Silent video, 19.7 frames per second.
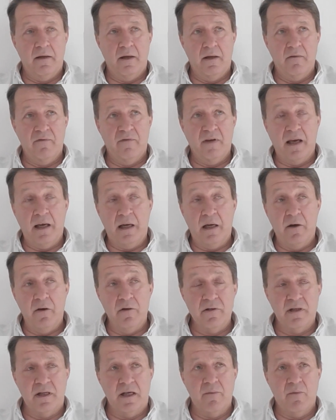very
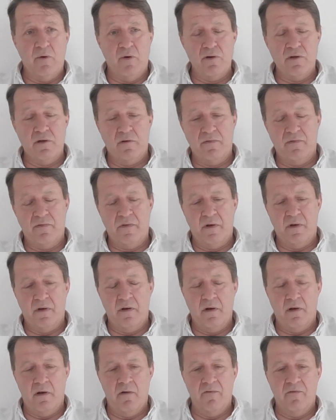close neighbors
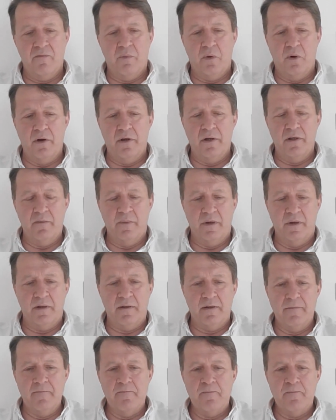of Poland. But